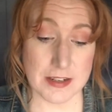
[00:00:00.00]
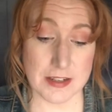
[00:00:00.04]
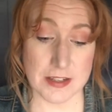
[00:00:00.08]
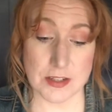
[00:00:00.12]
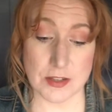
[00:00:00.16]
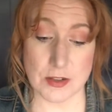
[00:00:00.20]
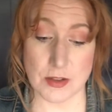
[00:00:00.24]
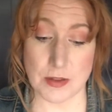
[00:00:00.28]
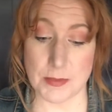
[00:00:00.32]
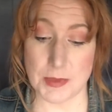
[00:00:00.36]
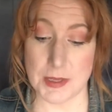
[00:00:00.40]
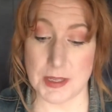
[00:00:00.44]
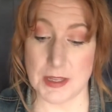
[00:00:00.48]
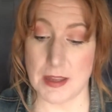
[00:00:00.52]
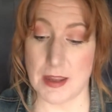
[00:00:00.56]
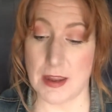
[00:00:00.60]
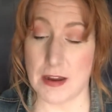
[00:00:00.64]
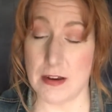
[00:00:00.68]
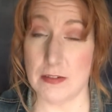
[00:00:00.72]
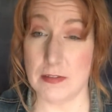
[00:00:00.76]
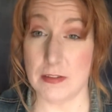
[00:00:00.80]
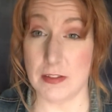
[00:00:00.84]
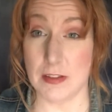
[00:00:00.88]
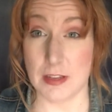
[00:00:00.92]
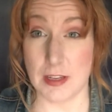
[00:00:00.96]
so I'm being
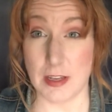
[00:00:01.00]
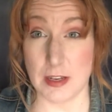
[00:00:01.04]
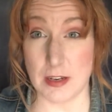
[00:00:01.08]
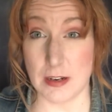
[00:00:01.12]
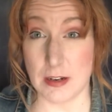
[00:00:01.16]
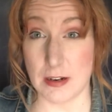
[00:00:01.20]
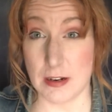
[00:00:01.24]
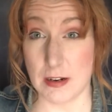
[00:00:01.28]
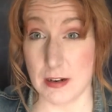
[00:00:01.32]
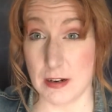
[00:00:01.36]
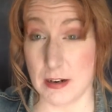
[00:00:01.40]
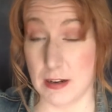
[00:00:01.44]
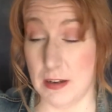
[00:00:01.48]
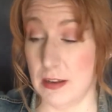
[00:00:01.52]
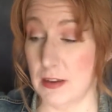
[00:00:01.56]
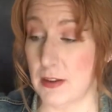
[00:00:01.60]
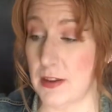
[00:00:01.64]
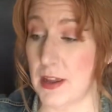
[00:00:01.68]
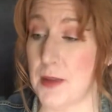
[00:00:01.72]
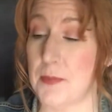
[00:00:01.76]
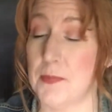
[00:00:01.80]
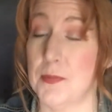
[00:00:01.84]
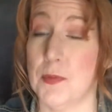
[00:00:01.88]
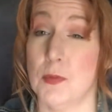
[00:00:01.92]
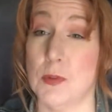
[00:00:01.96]
careful here.
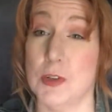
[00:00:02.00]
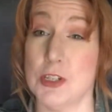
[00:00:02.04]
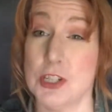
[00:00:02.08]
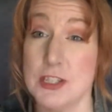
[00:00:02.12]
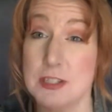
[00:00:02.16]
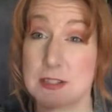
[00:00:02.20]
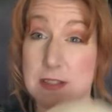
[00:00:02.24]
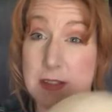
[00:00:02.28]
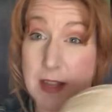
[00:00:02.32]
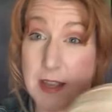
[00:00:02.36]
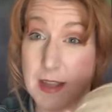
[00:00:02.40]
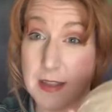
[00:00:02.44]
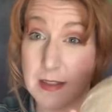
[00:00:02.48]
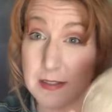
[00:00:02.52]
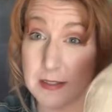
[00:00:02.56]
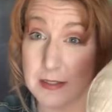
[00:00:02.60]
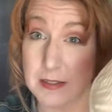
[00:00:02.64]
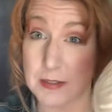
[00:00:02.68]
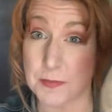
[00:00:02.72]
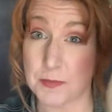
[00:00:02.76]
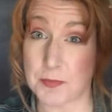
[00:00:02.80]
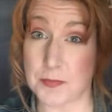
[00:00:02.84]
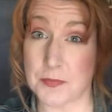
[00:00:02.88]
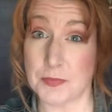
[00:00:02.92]
Okay, which is this.